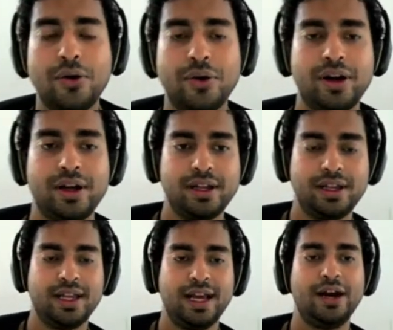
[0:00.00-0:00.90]
Oh,
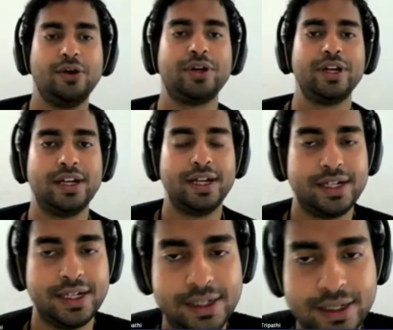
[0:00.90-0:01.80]
okay,
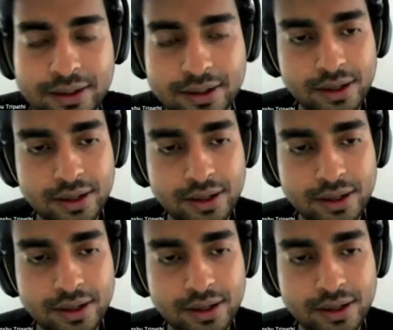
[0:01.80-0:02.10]
good.